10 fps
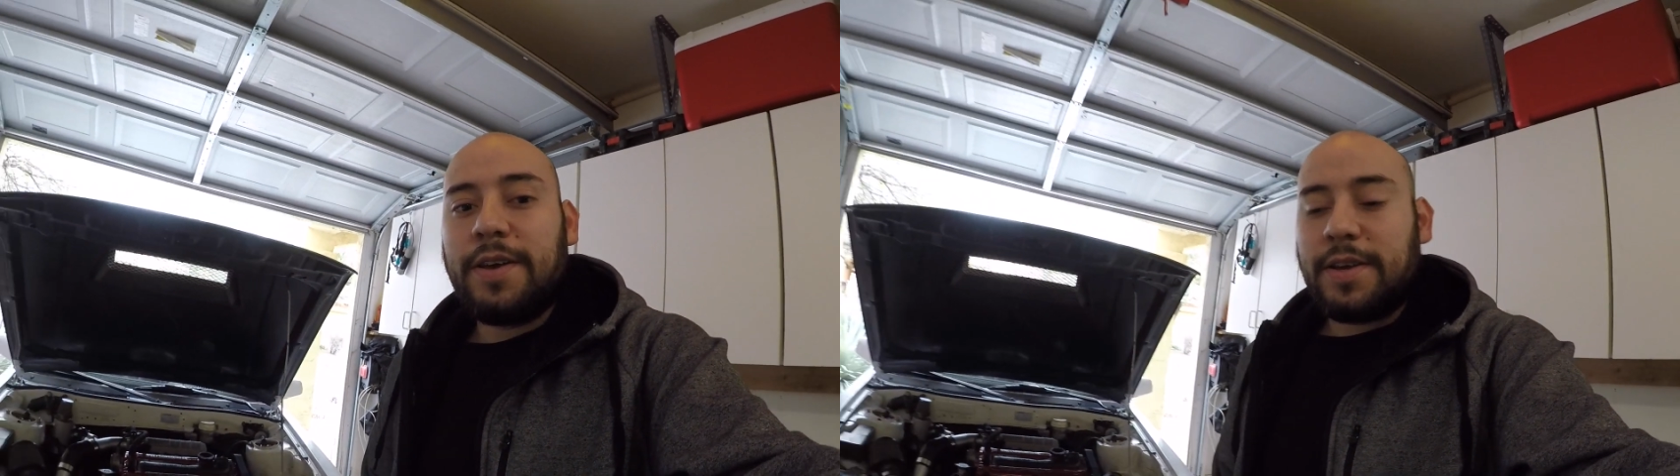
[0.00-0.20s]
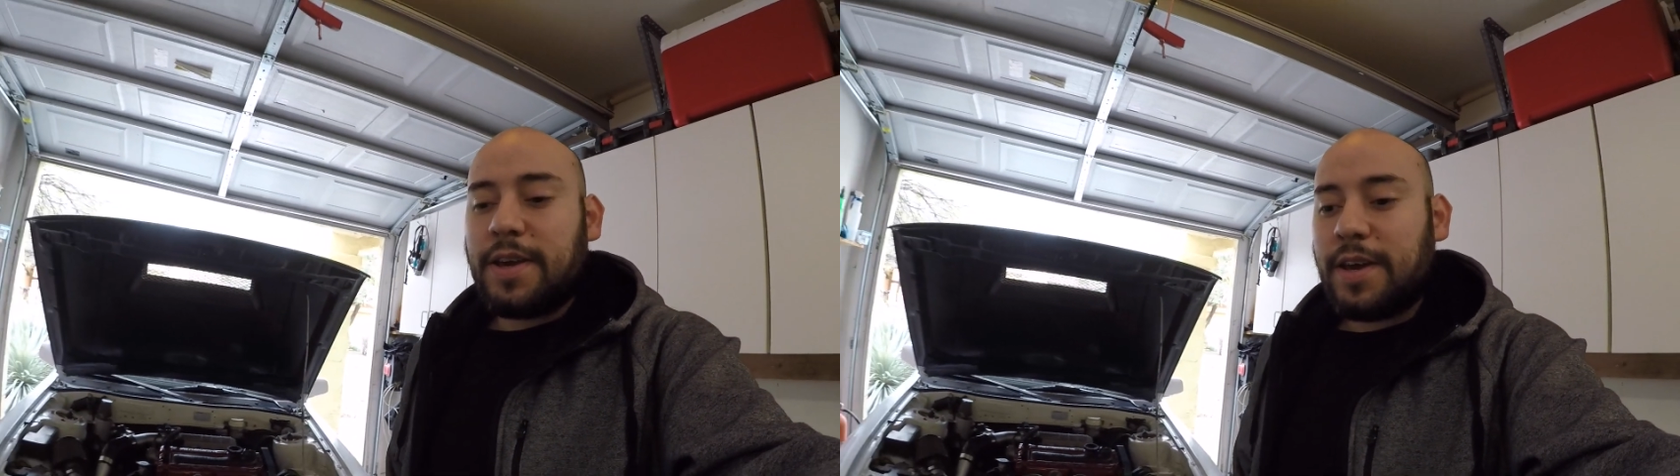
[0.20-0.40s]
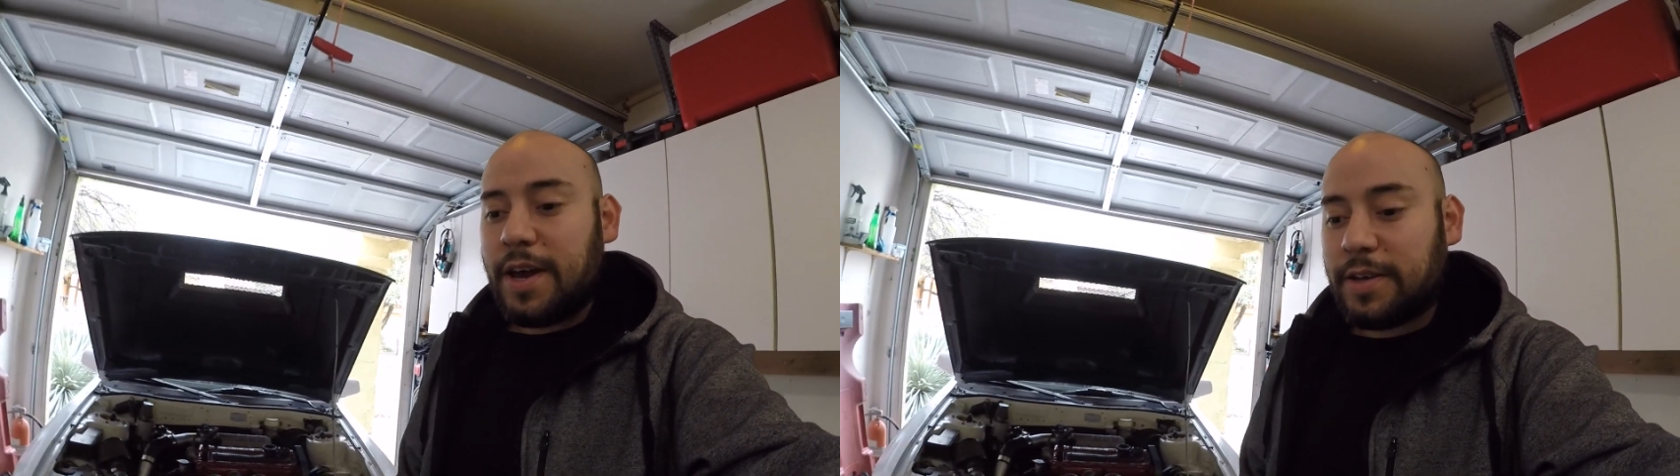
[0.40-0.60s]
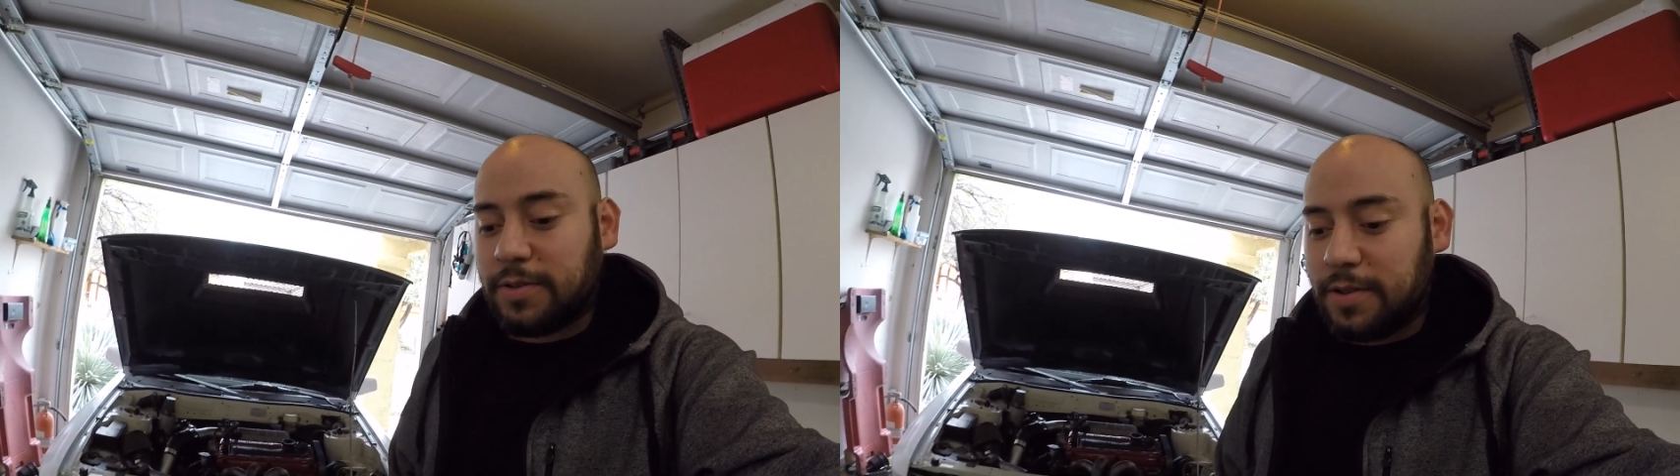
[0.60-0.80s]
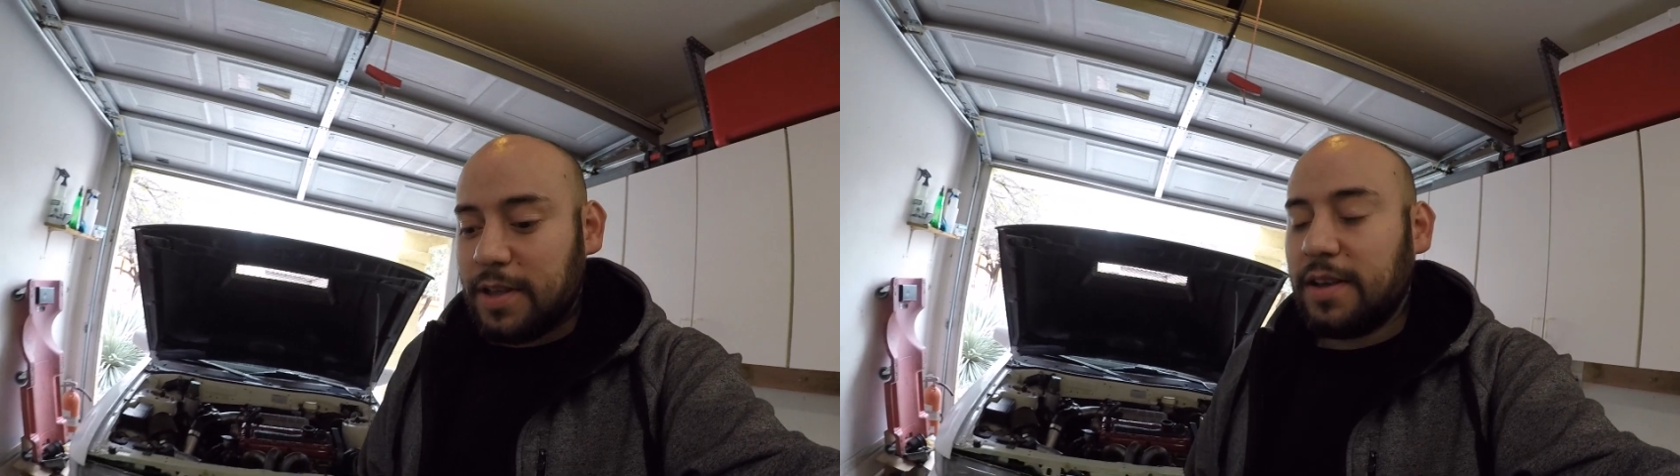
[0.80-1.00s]
Okay guys, so
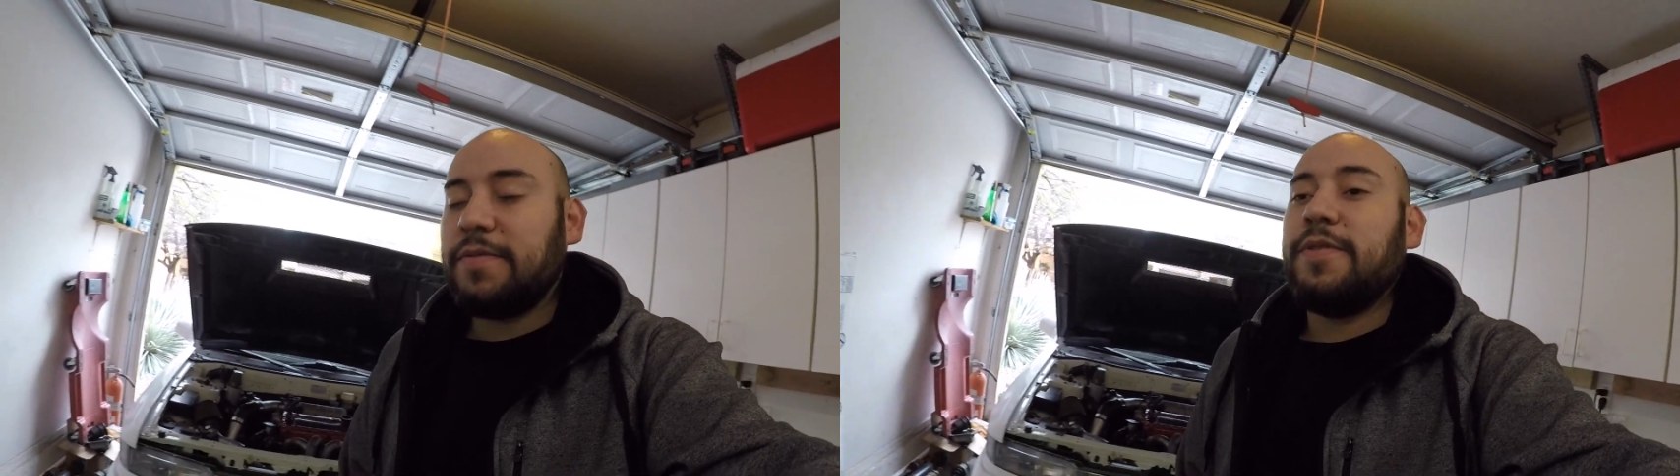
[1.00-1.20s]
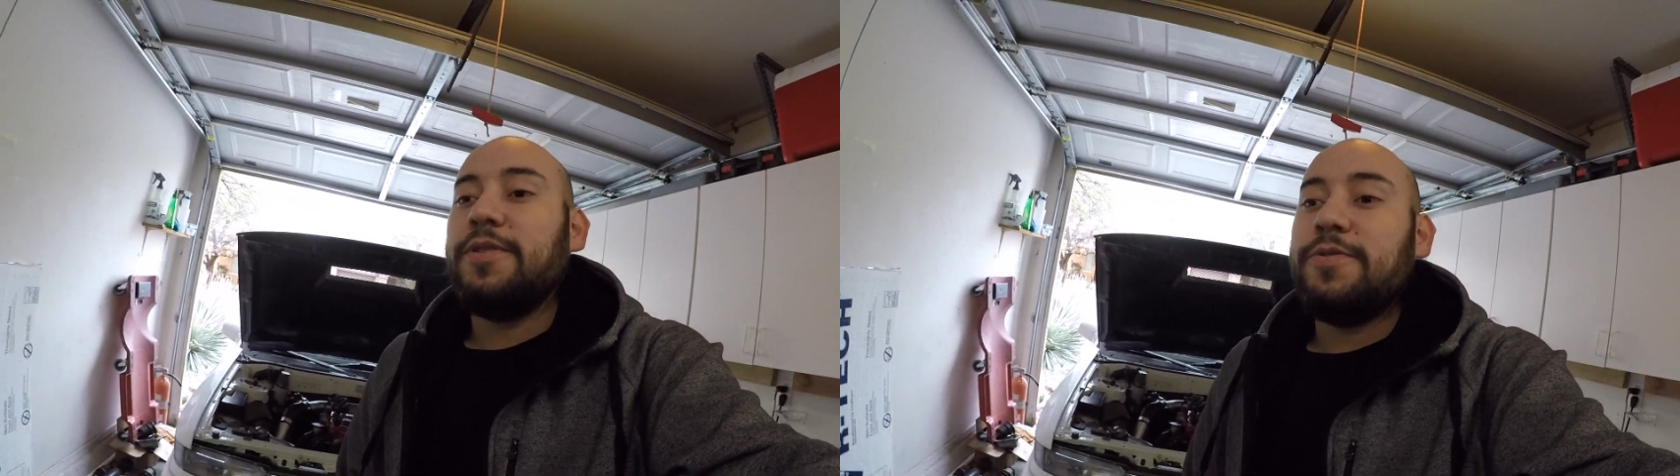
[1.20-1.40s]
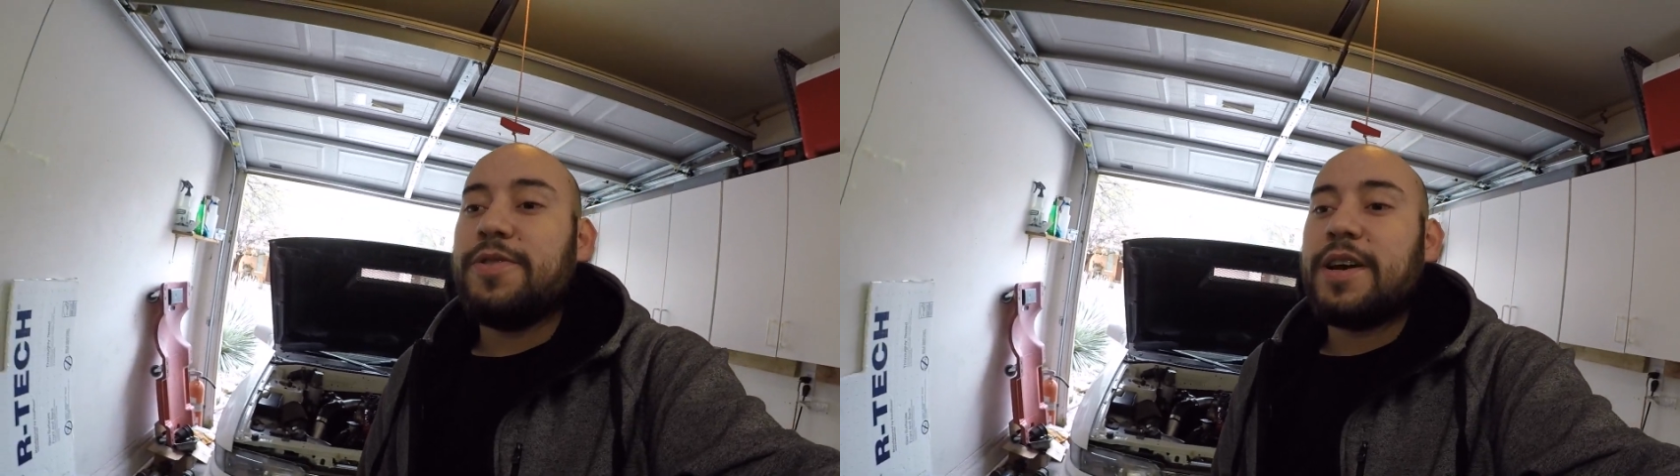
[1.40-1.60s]
the last video you